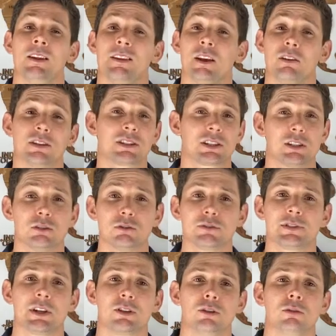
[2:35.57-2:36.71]
There are
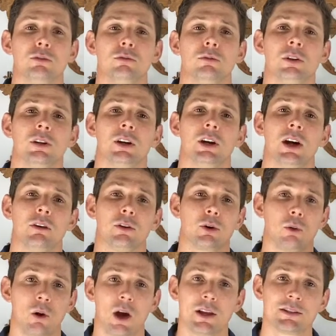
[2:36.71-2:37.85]
skills that you are
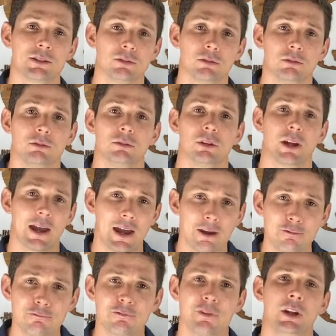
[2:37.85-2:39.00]
required to
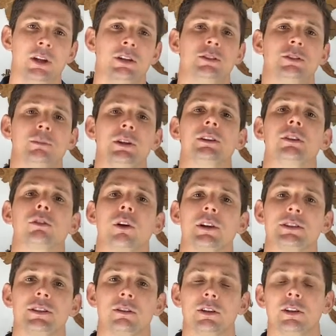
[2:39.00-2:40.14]
have to meet the
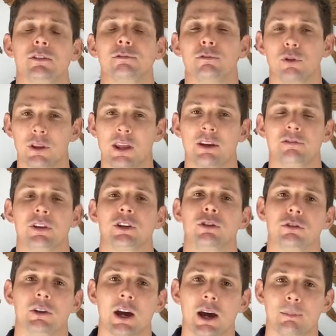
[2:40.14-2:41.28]
criteria for the
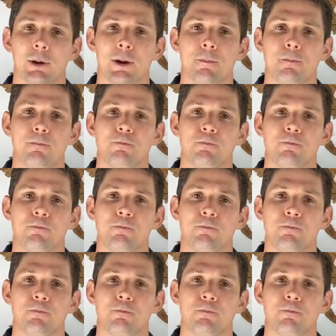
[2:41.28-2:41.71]
FNQ DAMA.